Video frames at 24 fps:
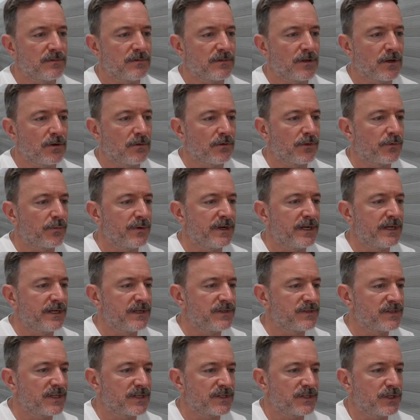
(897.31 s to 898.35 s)
about
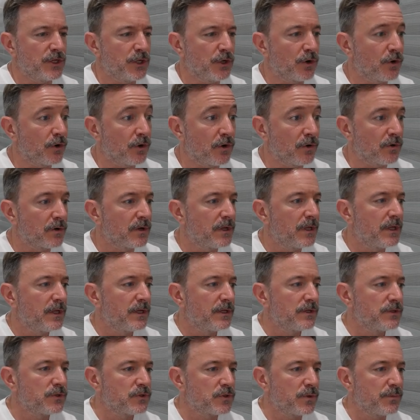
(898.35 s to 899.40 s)
360 euro,
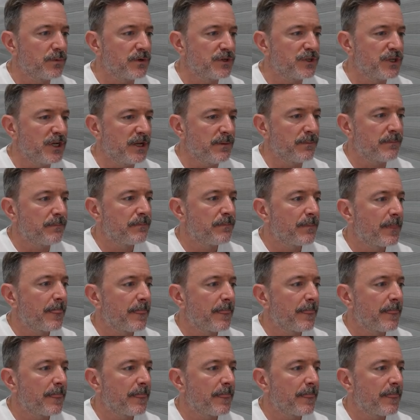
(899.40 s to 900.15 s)
super cheap.